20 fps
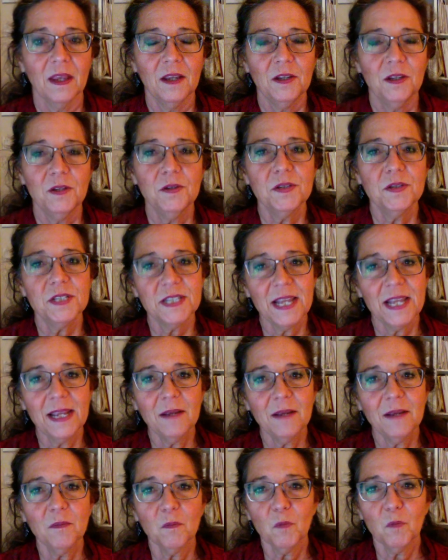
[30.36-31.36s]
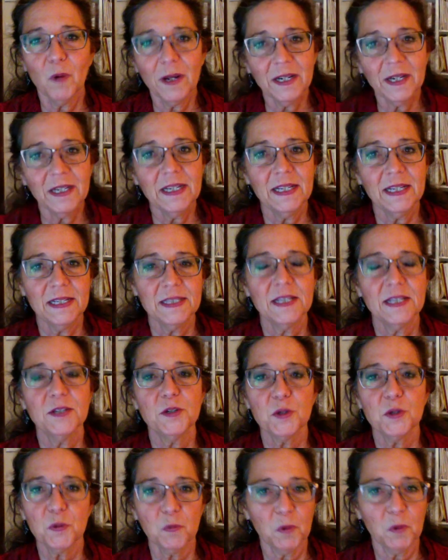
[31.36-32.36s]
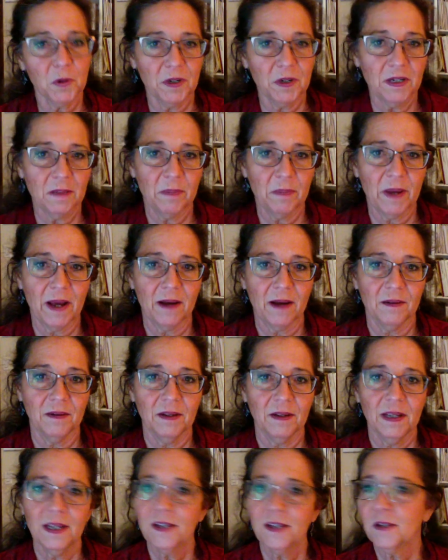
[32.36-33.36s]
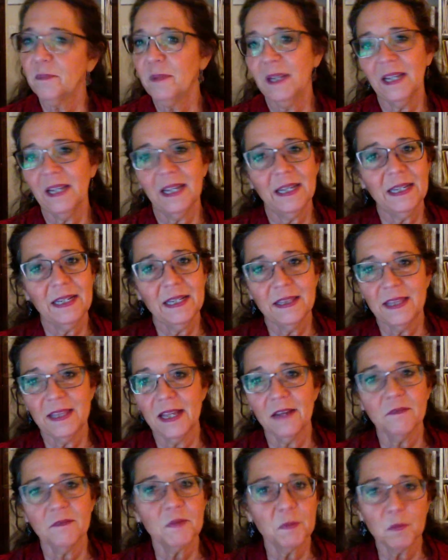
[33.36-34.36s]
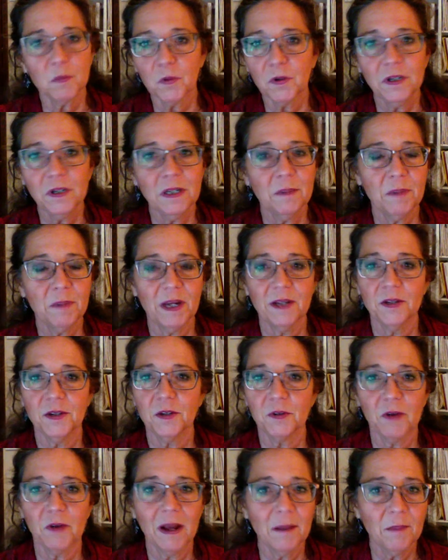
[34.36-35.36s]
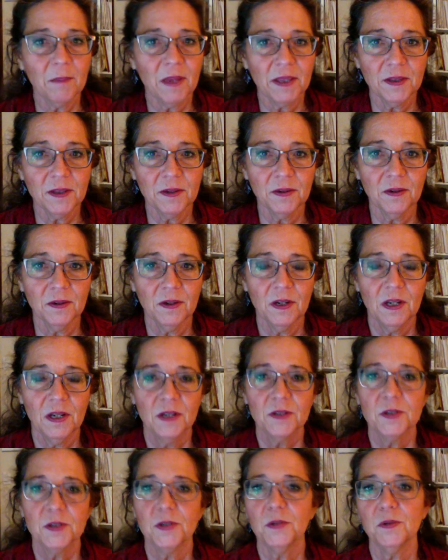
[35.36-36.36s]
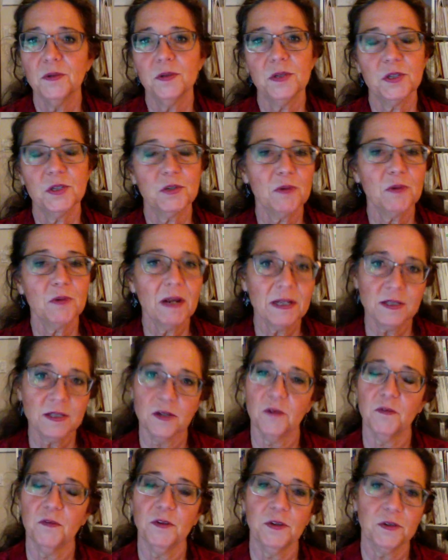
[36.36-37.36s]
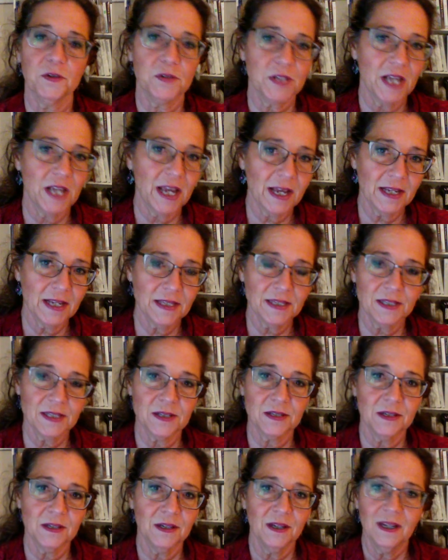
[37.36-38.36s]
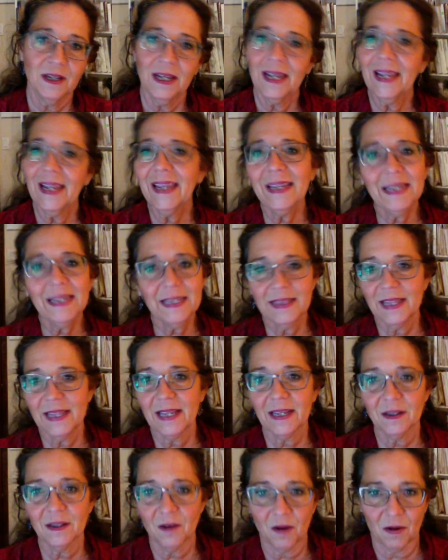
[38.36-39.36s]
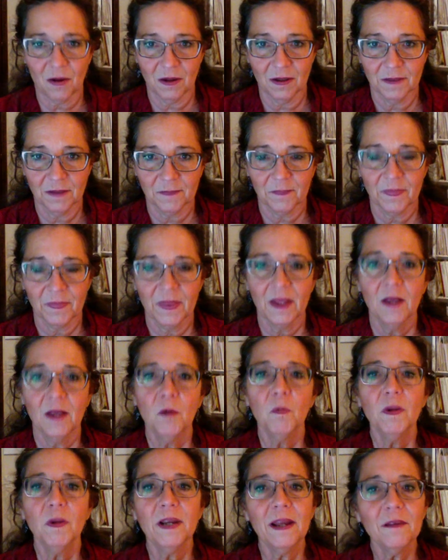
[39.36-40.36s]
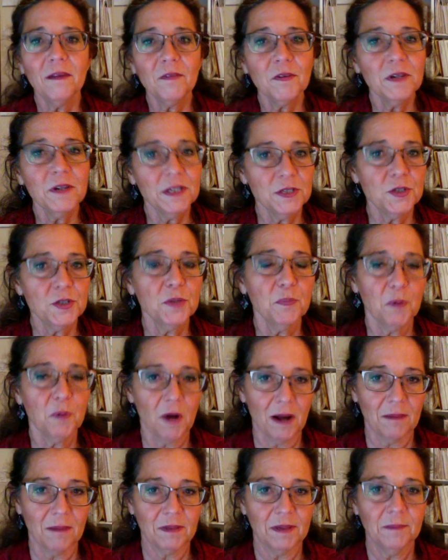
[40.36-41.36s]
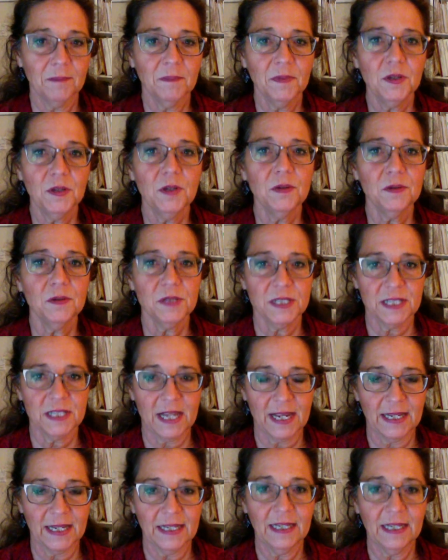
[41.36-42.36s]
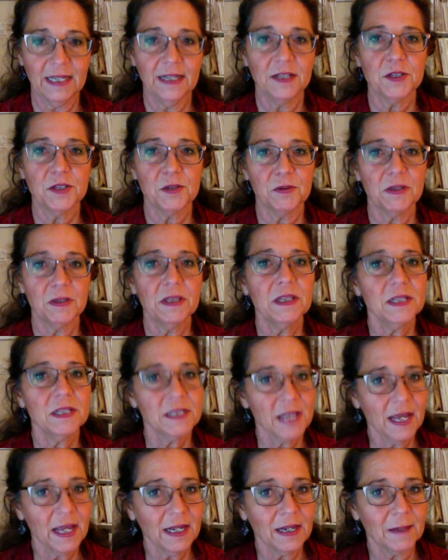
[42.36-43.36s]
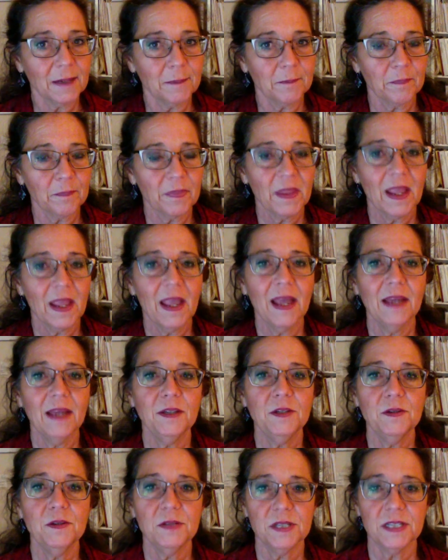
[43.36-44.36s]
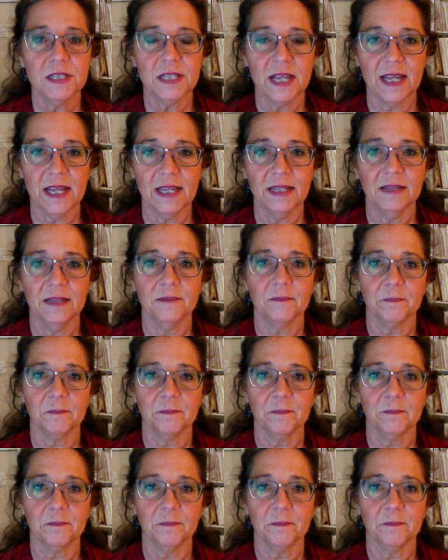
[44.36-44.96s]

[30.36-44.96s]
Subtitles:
You state what it is that you're worried about. It could be anything from worrying about your grandmother to stress over your test, anything at all. Whatever is your problem, you state it during the setup. And you state,